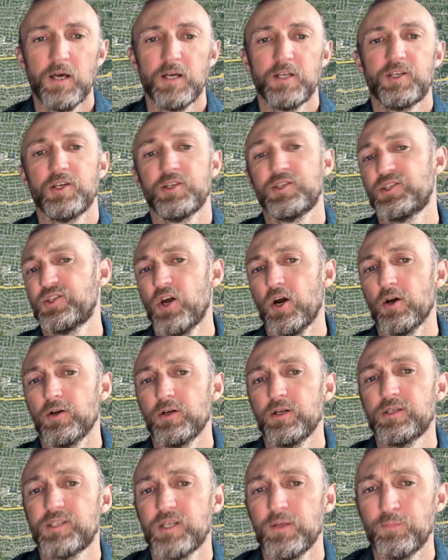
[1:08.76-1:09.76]
To
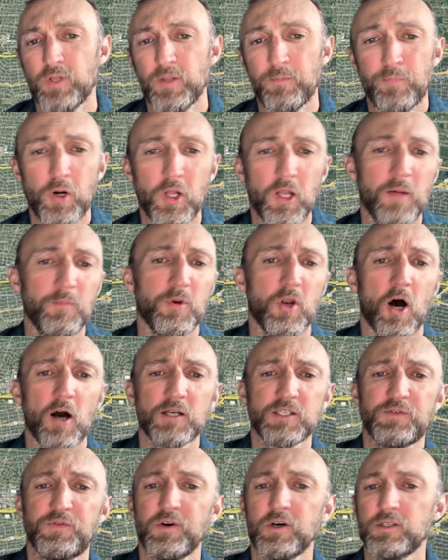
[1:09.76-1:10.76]
start, simply pull up
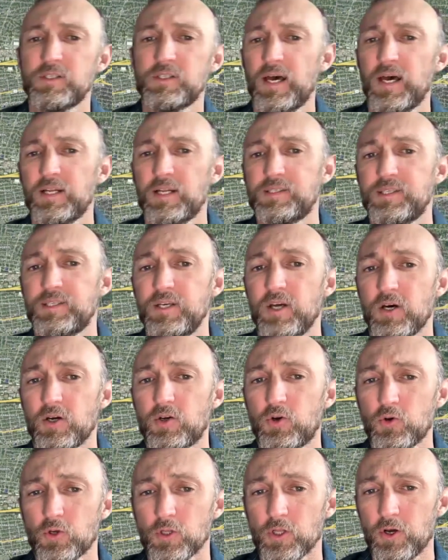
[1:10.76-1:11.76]
Knoxville, Tennessee on
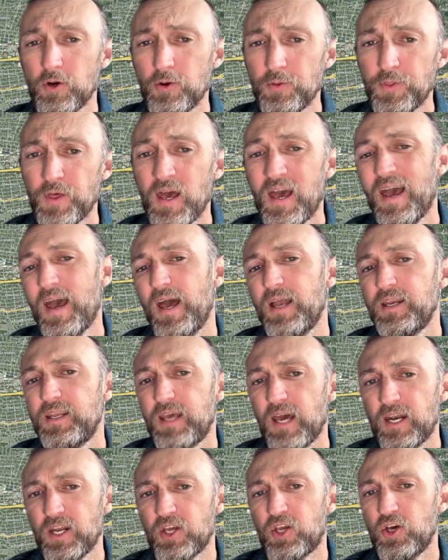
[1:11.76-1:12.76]
Google Earth and
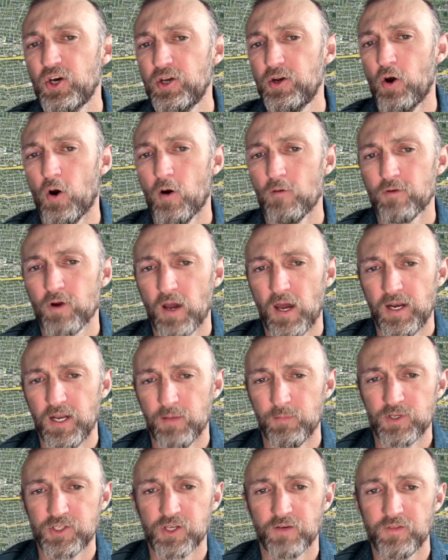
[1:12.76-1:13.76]
get a good overhead
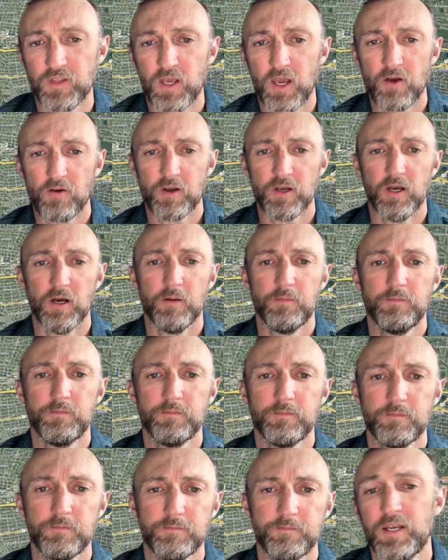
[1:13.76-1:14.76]
image of the area.
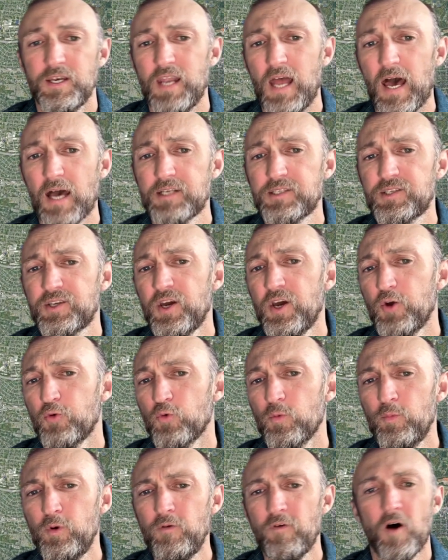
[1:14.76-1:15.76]
Next,
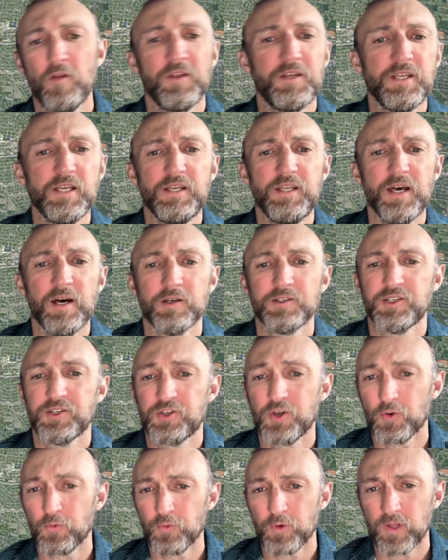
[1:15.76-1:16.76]
remove all the details that
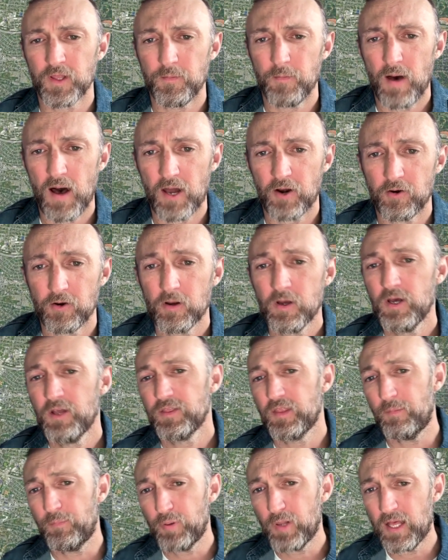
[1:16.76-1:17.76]
don't really matter,
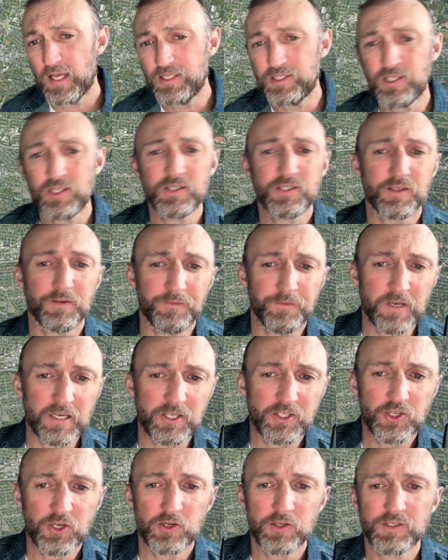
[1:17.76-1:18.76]
the places, the
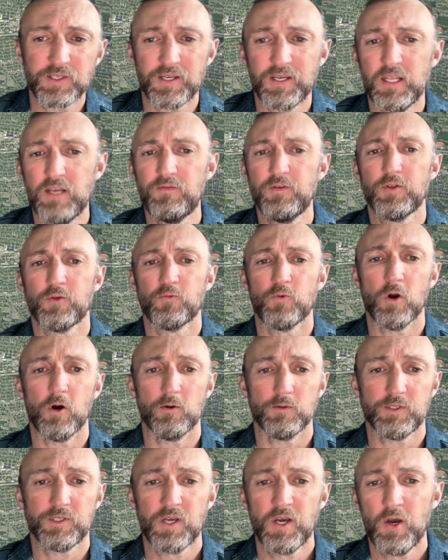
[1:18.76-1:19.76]
features, and even the
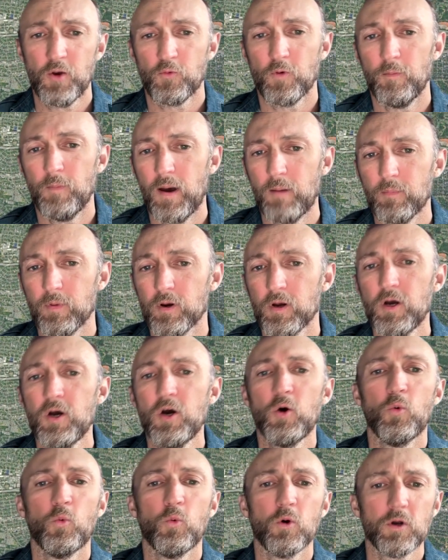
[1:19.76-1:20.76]
roads. Remember,
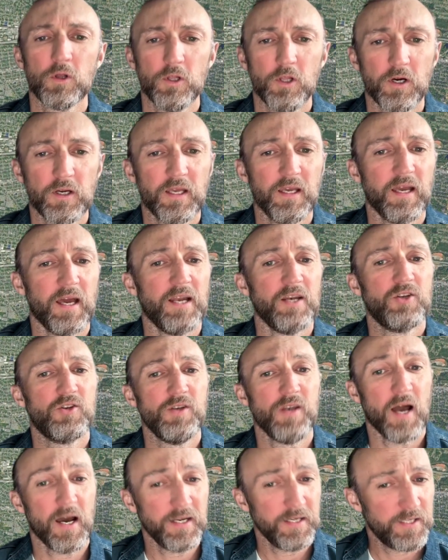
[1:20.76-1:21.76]
we're looking at
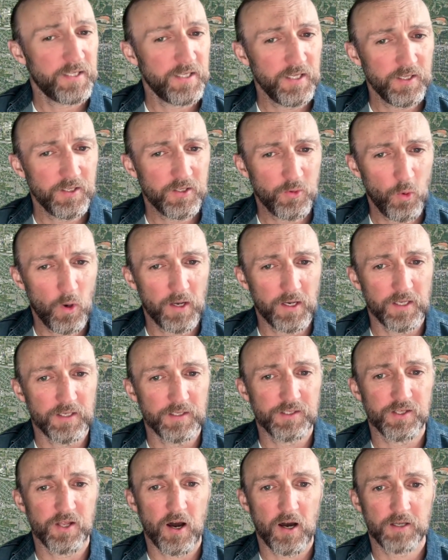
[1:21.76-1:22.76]

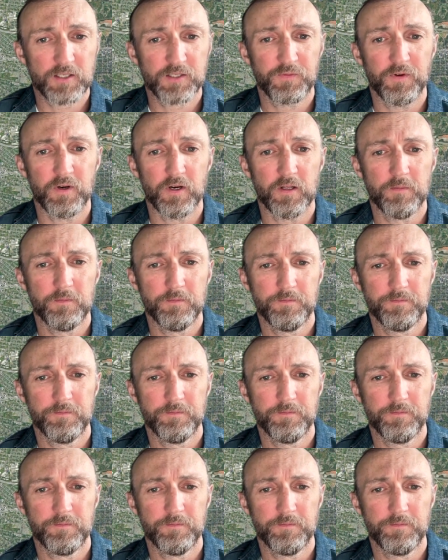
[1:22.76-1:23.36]
1920s Knoxville.